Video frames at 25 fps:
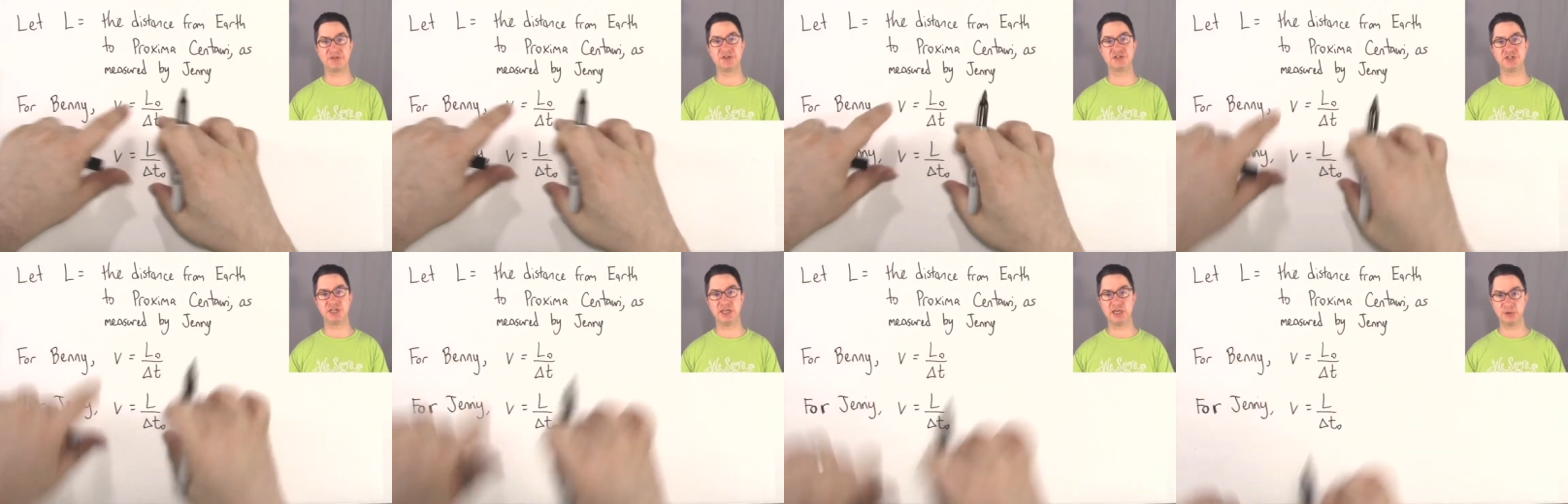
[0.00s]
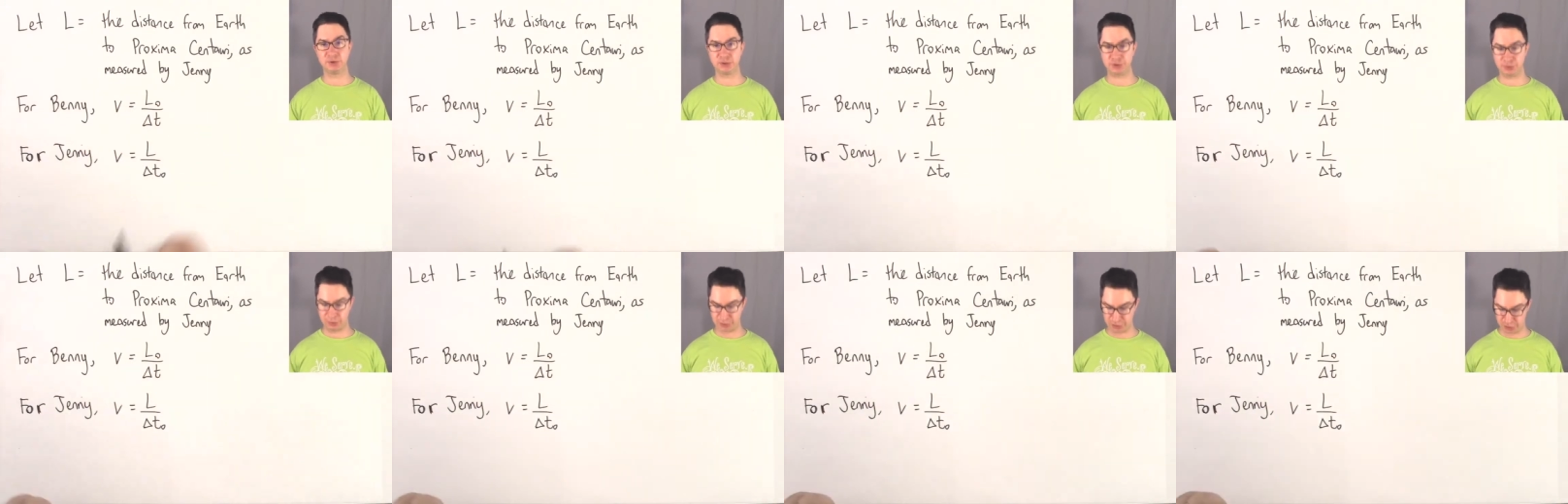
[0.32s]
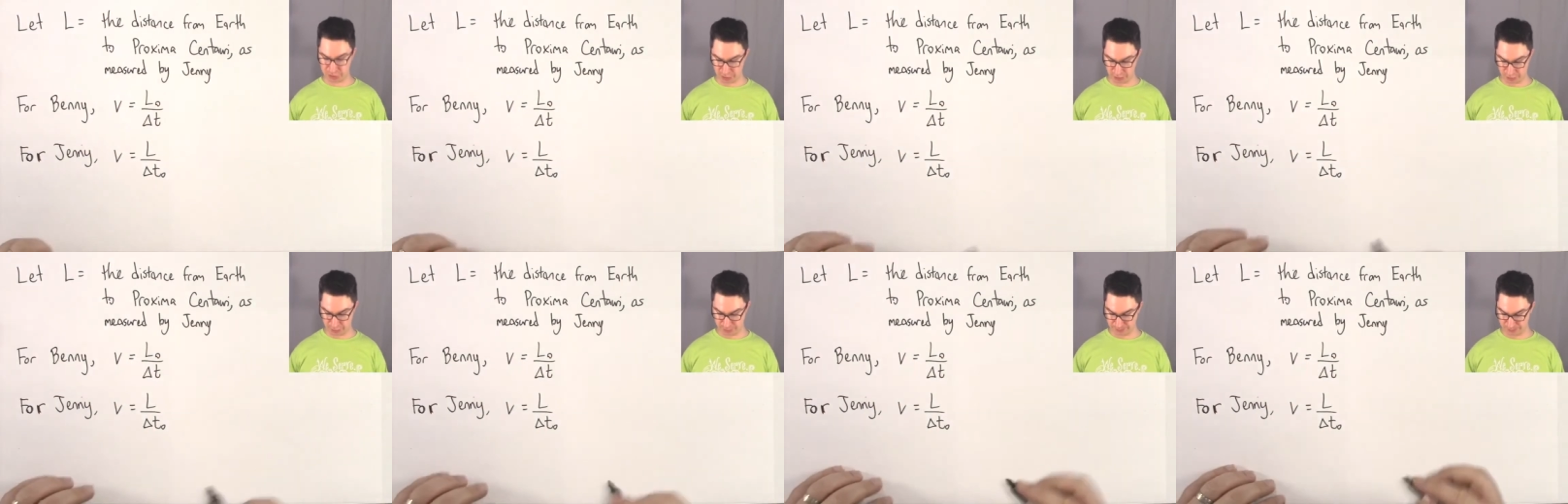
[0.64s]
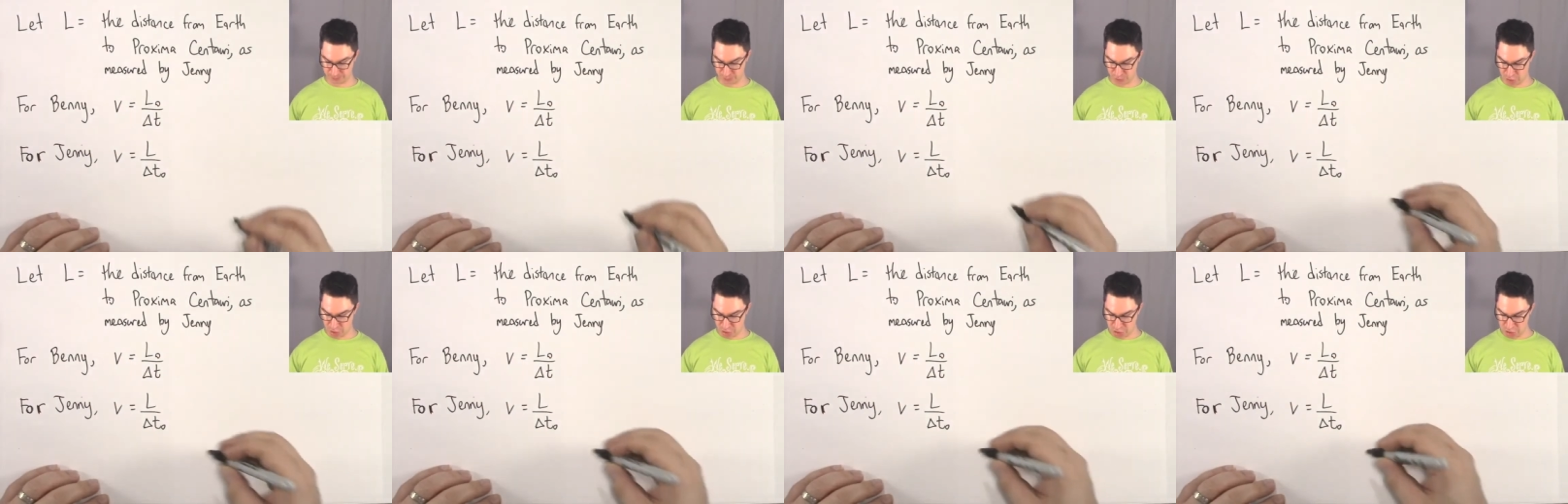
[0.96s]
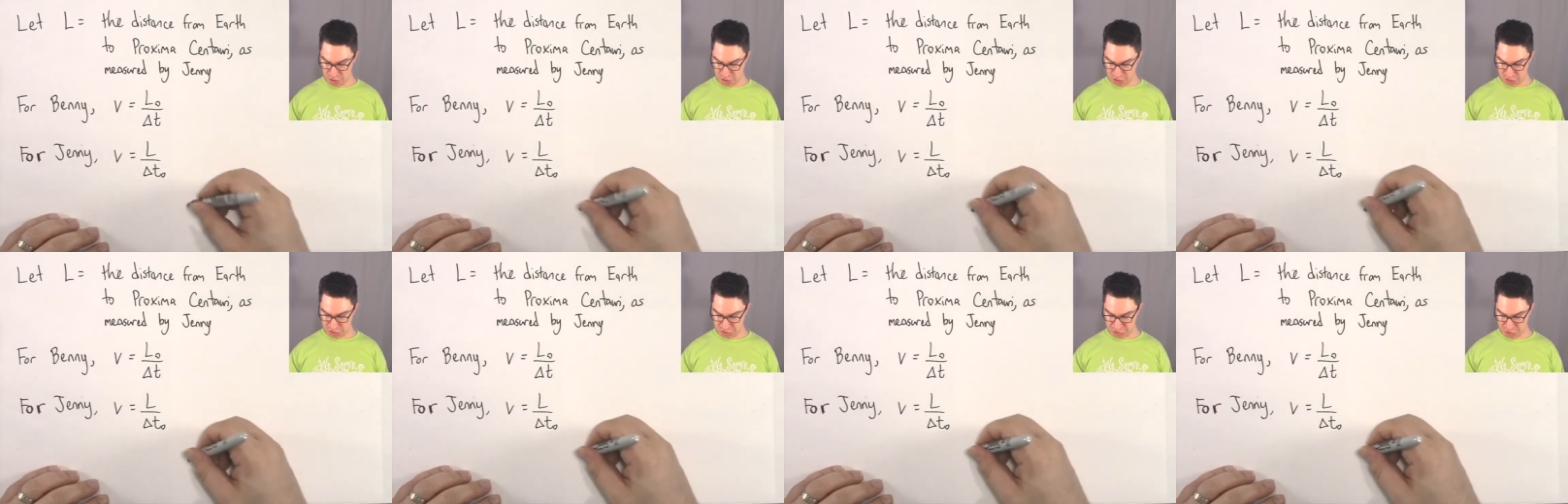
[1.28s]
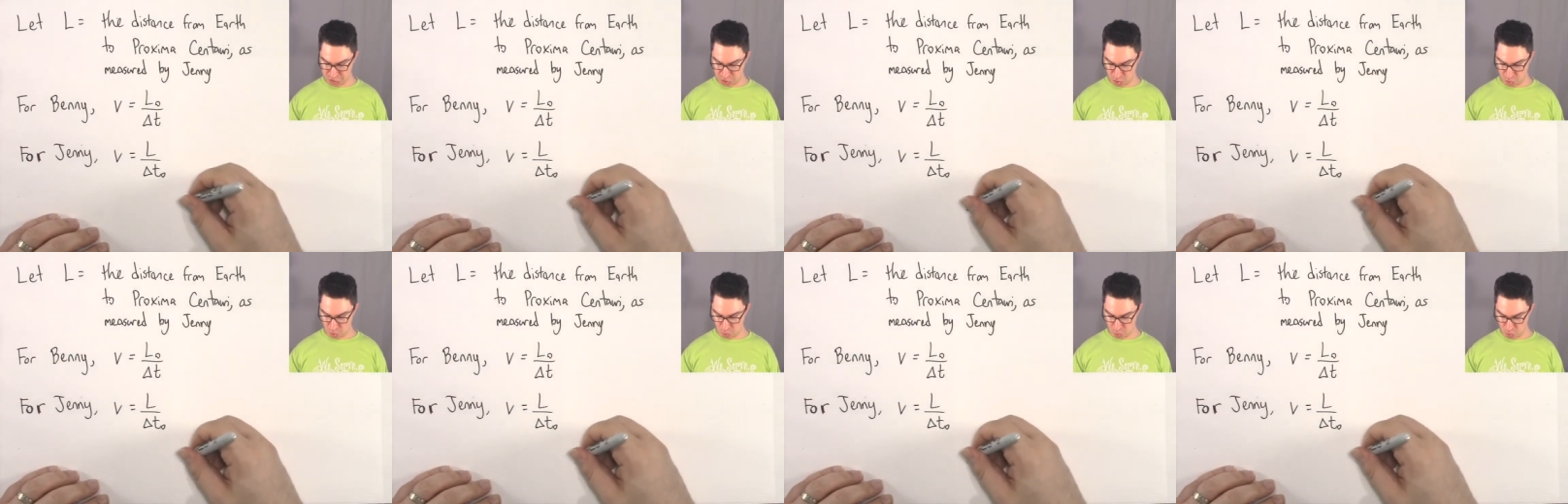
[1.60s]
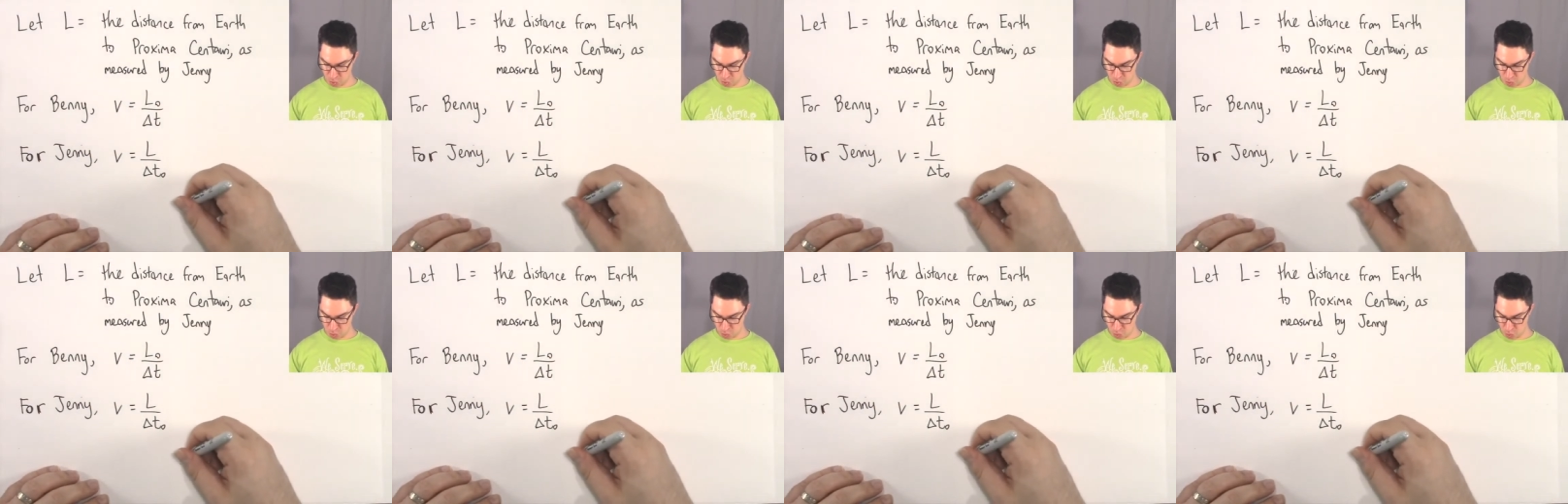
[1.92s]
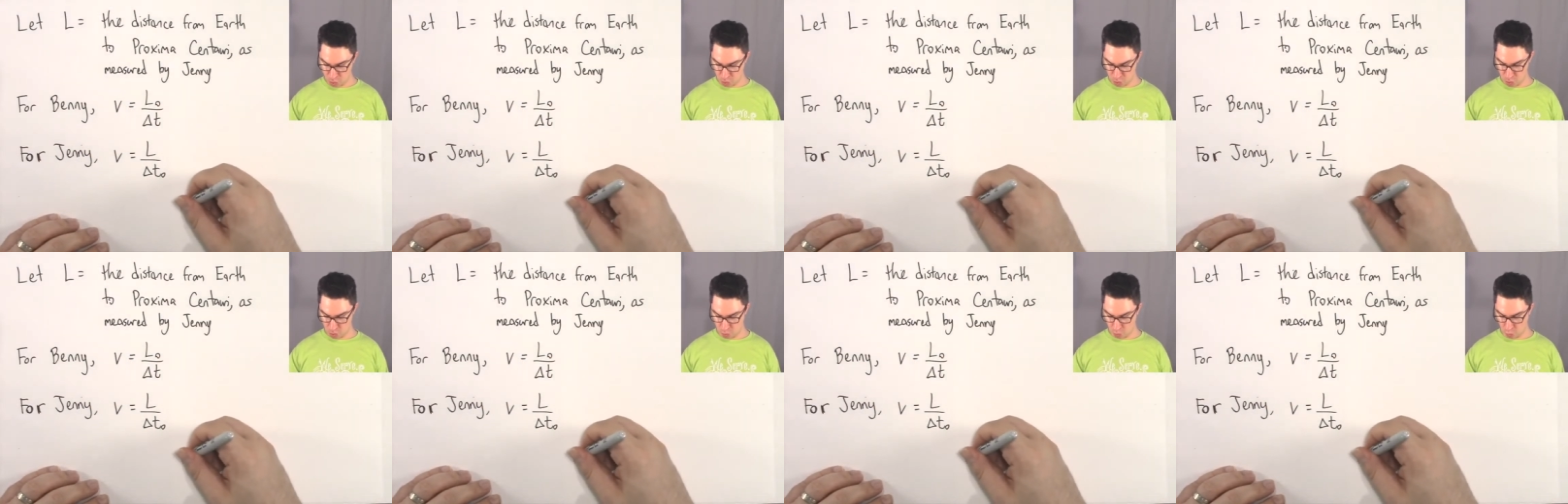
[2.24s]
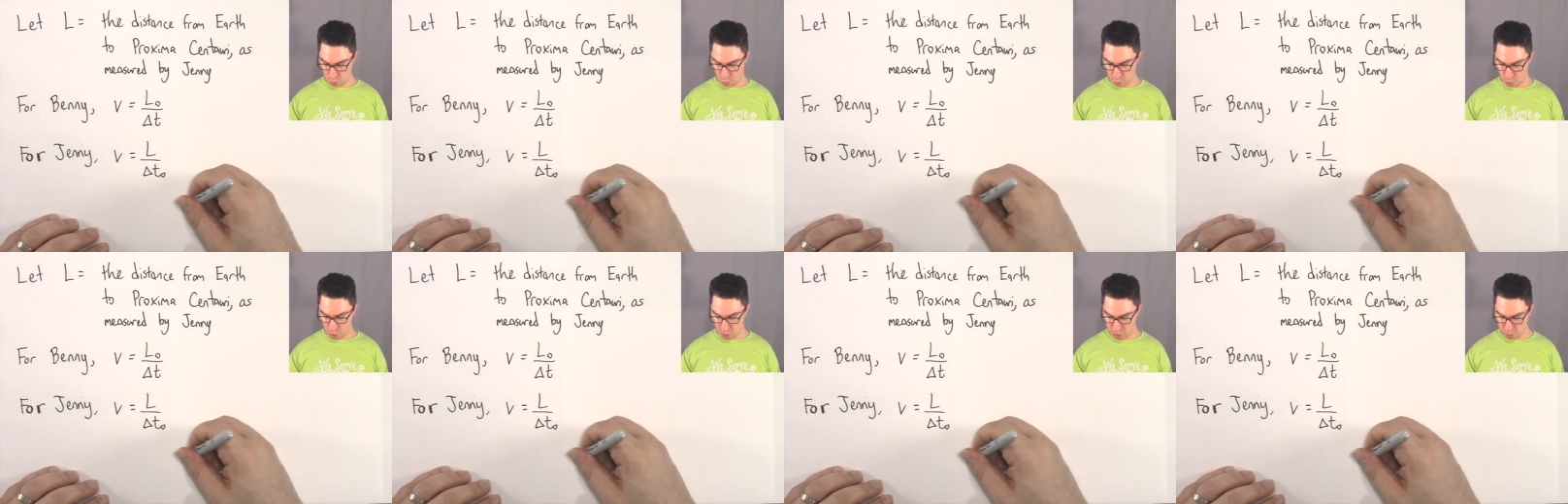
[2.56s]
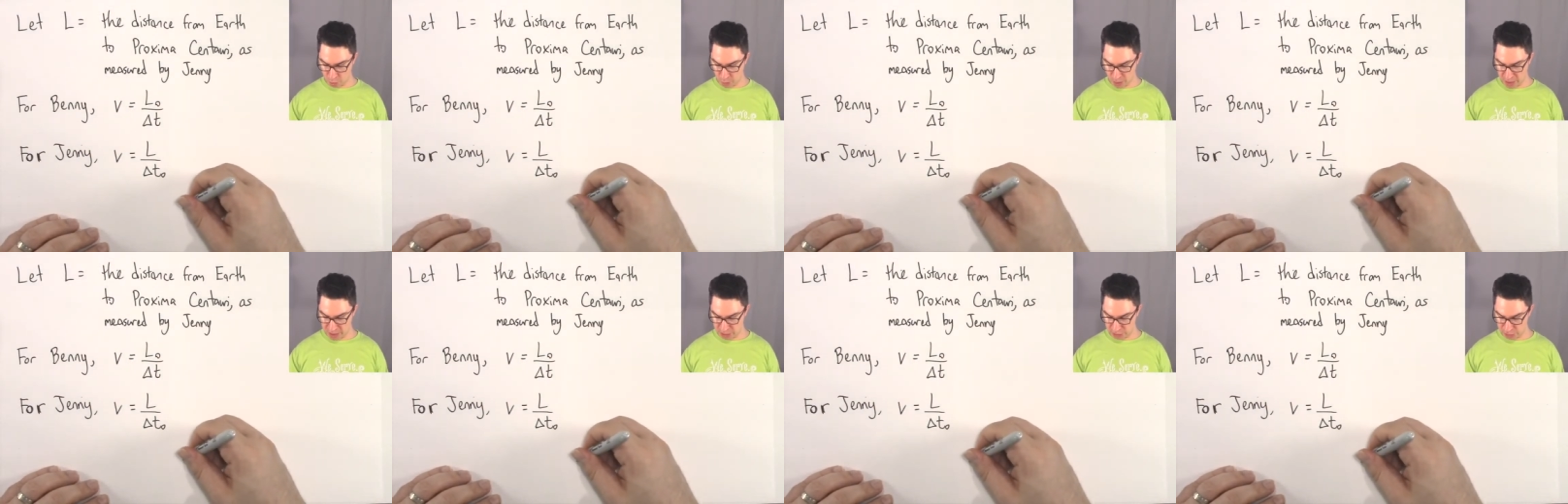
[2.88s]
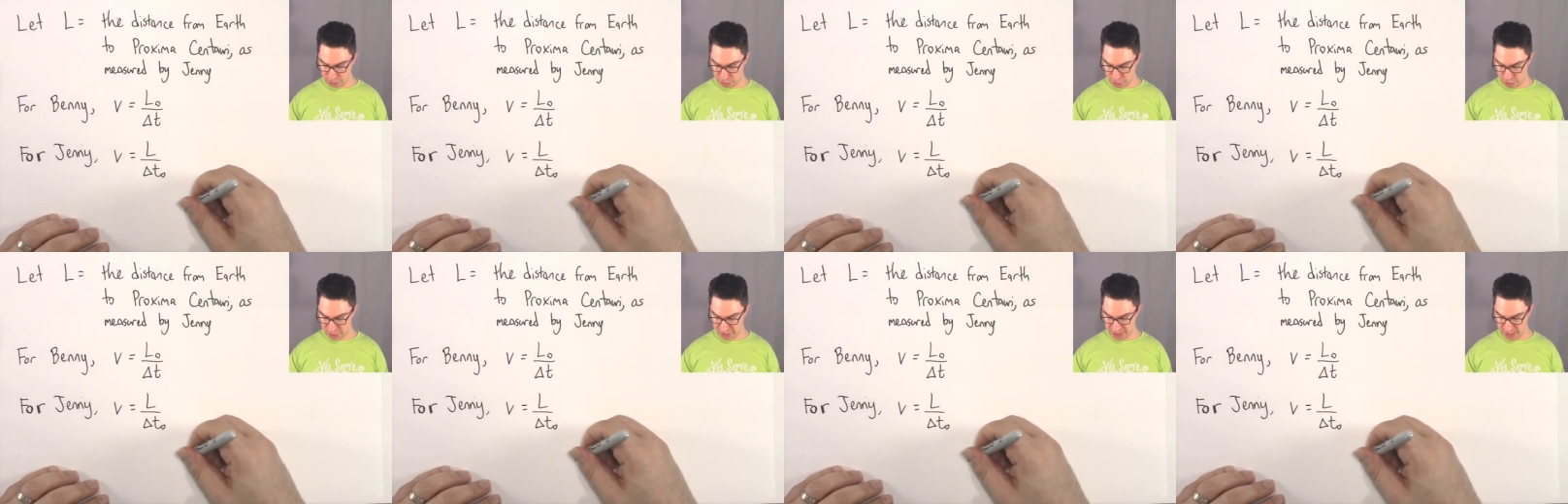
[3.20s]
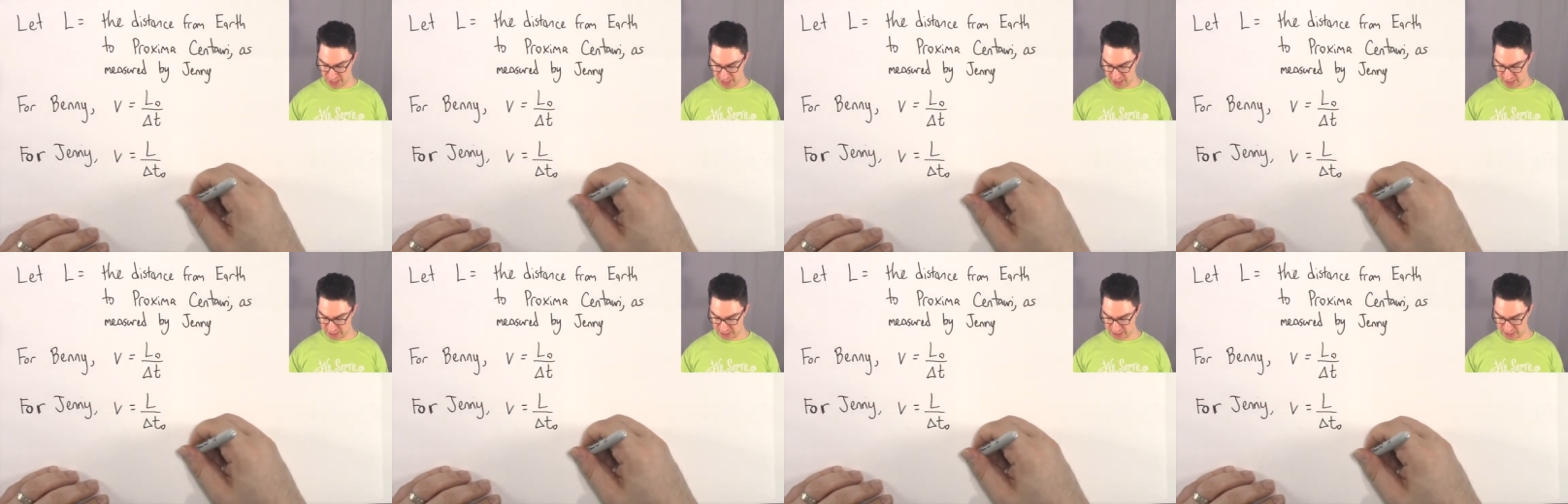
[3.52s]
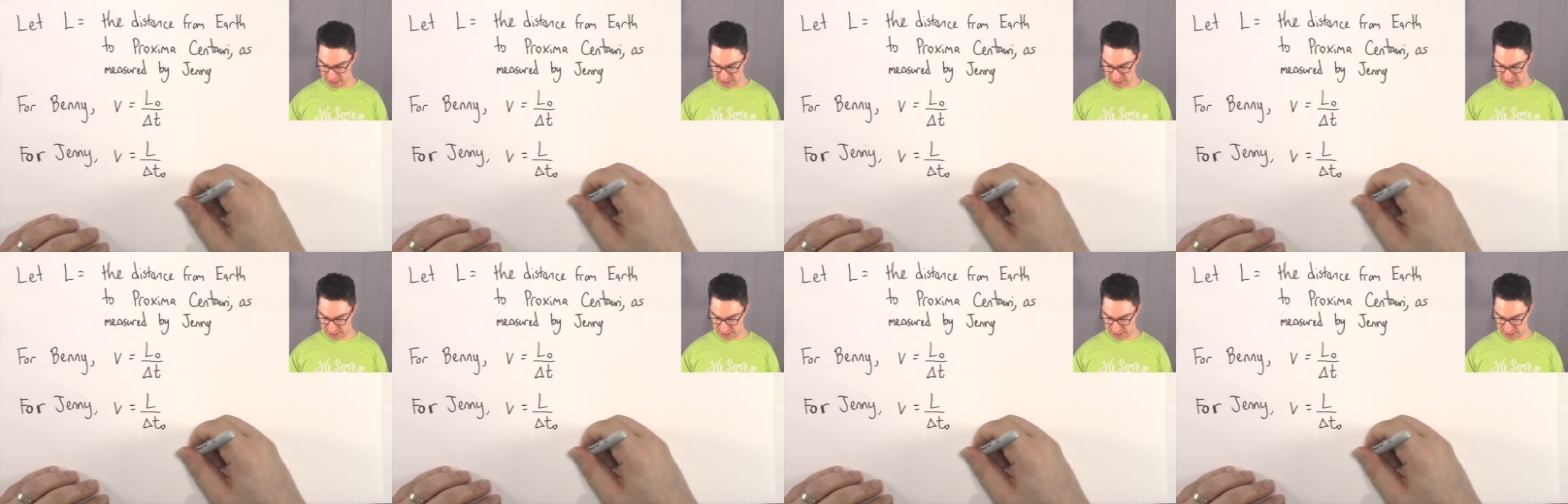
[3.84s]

these equal to each other. So, one way to look at it